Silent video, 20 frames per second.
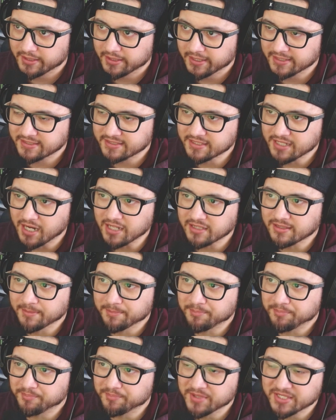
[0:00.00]

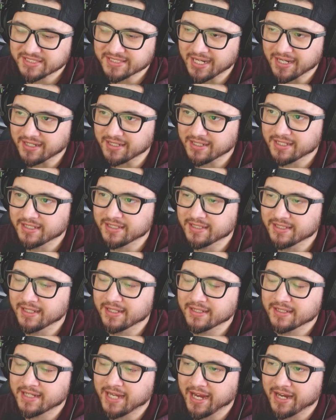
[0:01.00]

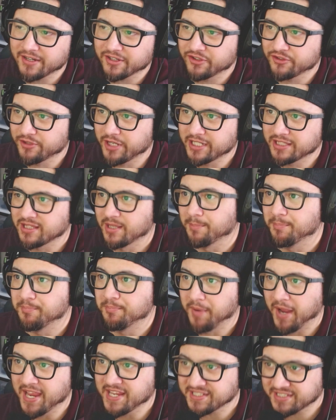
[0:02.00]
You can't create the
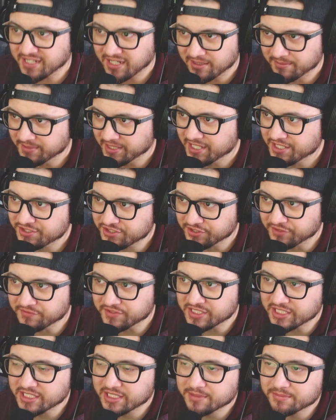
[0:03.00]
best combination of
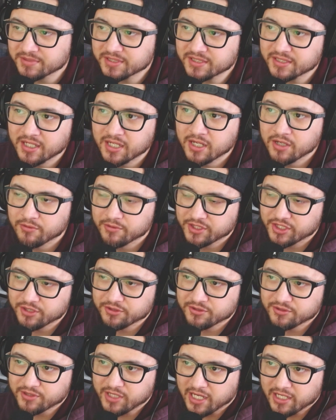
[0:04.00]
teams with
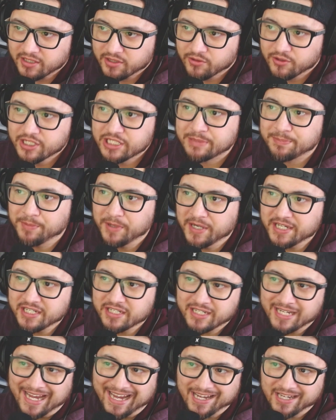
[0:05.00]
those 2 categories, but
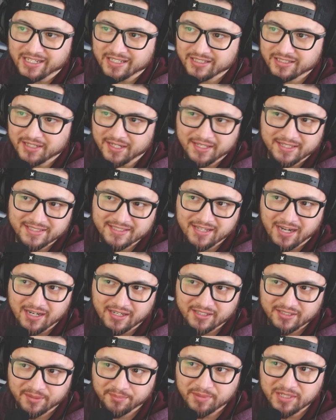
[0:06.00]
it's not
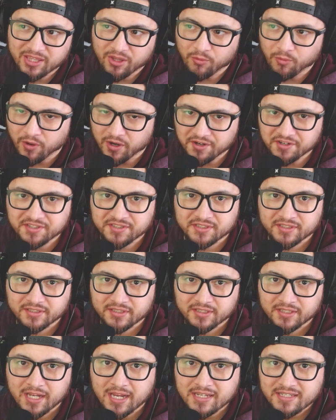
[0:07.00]
going to be the worst.
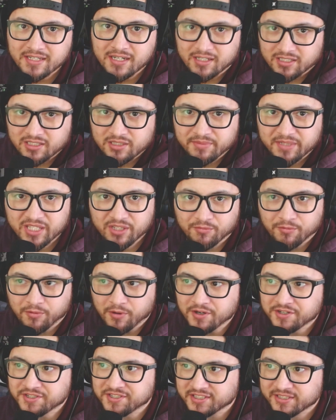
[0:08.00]
It's not going to be the
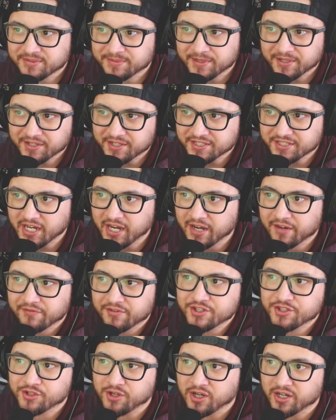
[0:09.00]
worst experience
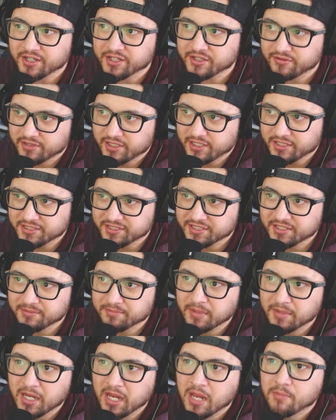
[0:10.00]
ever trying to create a team
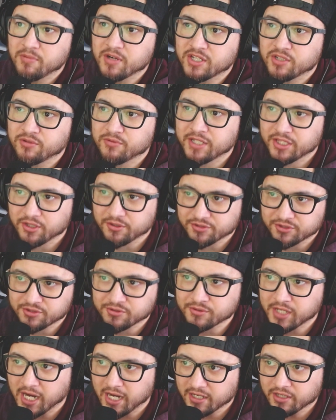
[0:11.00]
between those
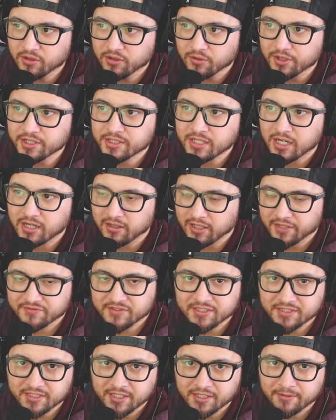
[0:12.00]
2 categories, I'll have
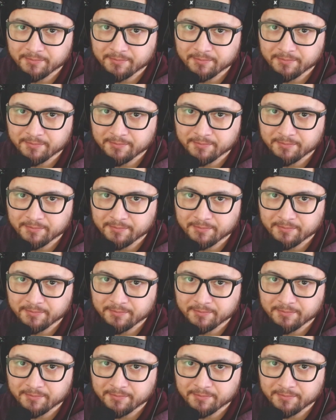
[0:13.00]
to say.